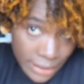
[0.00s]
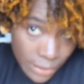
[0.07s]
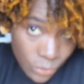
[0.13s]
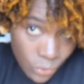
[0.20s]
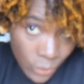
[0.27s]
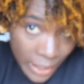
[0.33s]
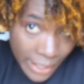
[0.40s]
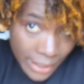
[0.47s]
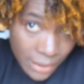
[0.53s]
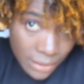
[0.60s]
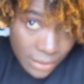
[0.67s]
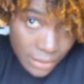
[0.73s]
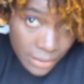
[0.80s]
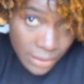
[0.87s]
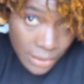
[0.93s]
it's wet,
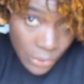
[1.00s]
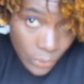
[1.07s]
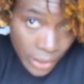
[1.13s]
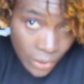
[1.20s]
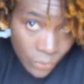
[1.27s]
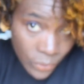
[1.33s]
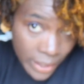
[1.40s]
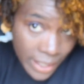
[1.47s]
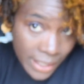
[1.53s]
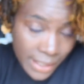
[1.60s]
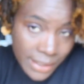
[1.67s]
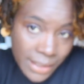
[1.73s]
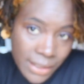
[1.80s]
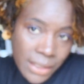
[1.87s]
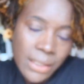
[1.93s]
soaking wet,
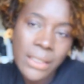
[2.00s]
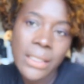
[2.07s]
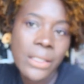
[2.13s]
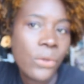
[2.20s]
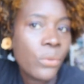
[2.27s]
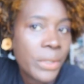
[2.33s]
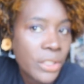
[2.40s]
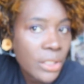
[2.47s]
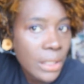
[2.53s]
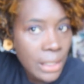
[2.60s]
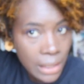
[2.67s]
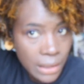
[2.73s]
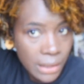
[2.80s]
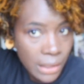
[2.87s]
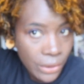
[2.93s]
it's so much
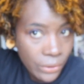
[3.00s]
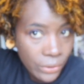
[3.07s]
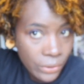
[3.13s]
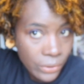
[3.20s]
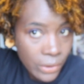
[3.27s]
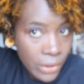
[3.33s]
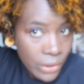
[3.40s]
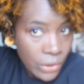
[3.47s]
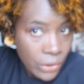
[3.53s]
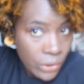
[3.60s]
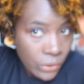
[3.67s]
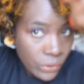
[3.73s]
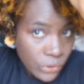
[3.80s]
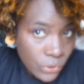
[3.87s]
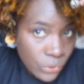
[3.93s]
easier
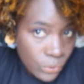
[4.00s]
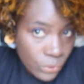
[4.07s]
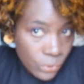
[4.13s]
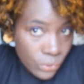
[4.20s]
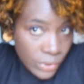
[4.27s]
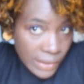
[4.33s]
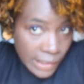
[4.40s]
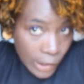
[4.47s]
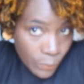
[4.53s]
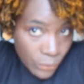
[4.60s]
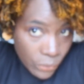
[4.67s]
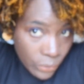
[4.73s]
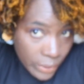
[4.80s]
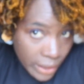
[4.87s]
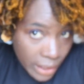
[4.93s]
to
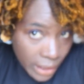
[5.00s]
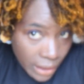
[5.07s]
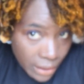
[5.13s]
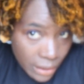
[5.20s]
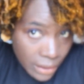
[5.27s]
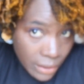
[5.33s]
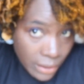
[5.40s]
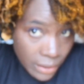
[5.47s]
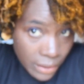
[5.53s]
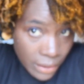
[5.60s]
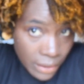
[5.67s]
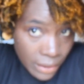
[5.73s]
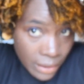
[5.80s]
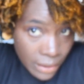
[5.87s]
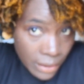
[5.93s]
separate
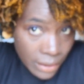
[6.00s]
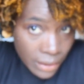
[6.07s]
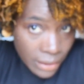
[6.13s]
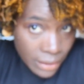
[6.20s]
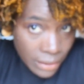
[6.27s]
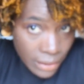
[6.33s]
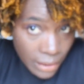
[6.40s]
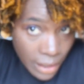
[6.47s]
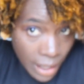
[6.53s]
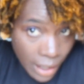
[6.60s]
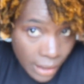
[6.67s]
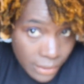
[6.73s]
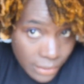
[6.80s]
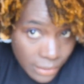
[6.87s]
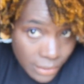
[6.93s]
the
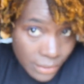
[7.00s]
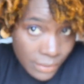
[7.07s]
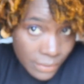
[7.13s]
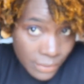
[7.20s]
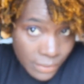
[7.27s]
locks